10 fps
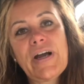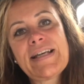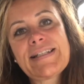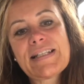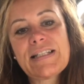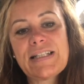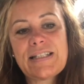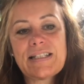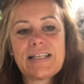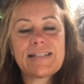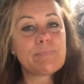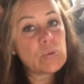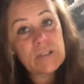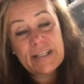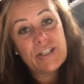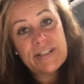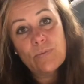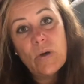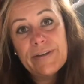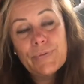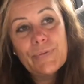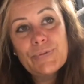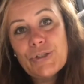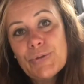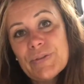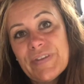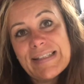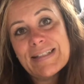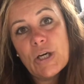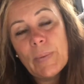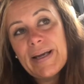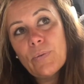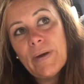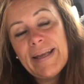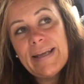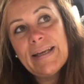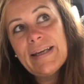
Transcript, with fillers: us because it's it's mostly just the one or two of us going away